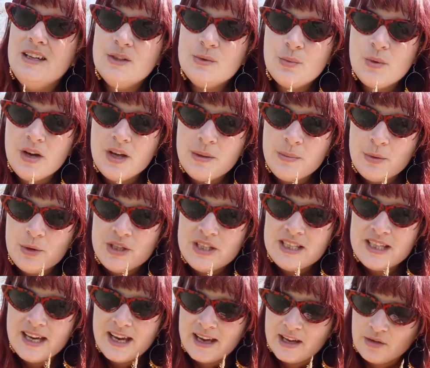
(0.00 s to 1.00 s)
It's worth
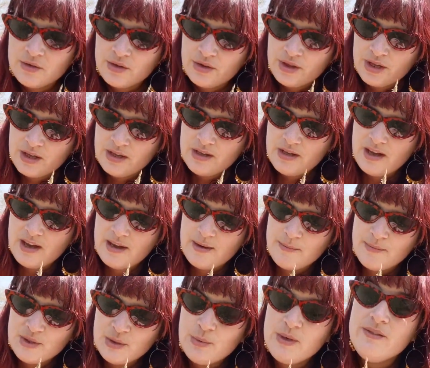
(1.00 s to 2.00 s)
pointing out that
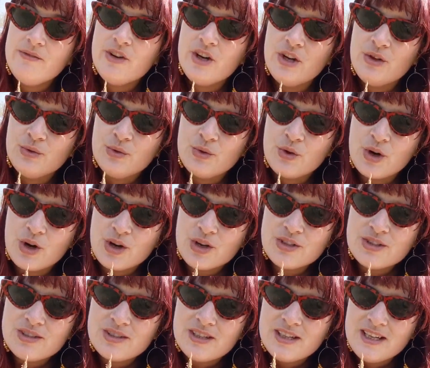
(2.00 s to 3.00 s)
sweet vernal
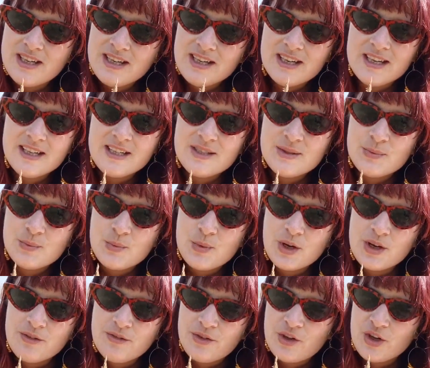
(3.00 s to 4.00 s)
grass is
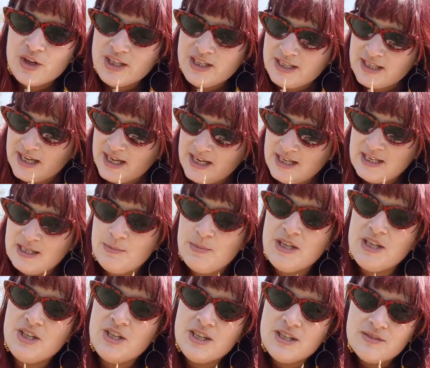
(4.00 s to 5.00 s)
one of our indicator
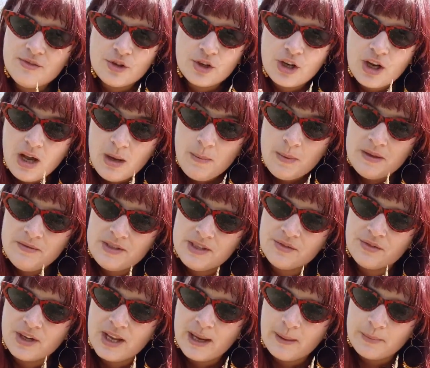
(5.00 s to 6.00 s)
species for a couple of
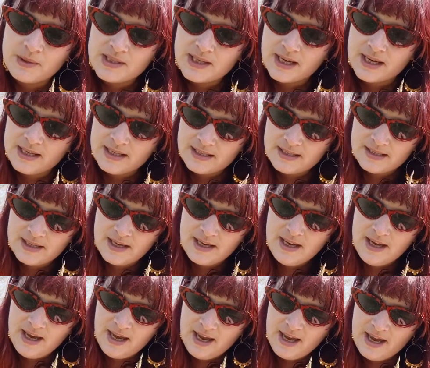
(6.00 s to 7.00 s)
different habitats.
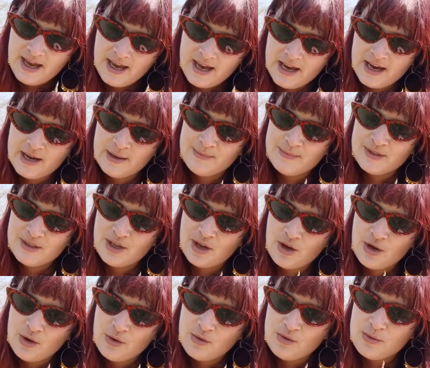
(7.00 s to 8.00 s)

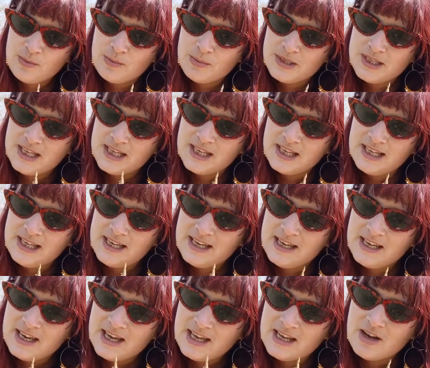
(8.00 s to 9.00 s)
So
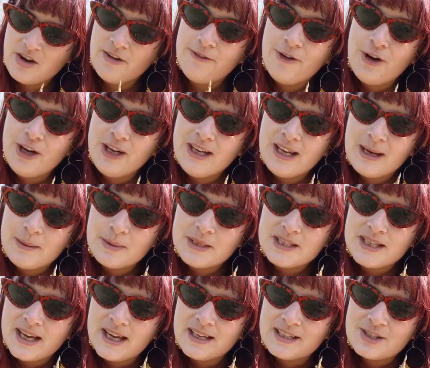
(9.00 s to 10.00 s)
particularly in our fine
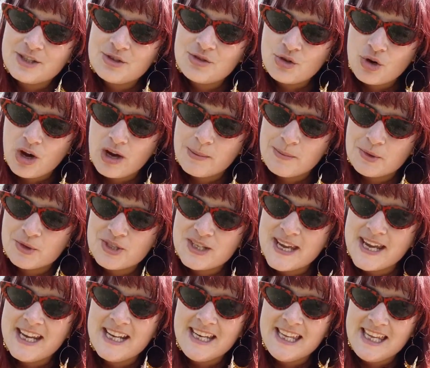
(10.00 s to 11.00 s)
habitat, dry
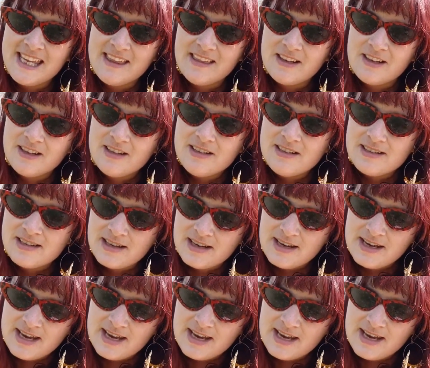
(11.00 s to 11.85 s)
montane heathland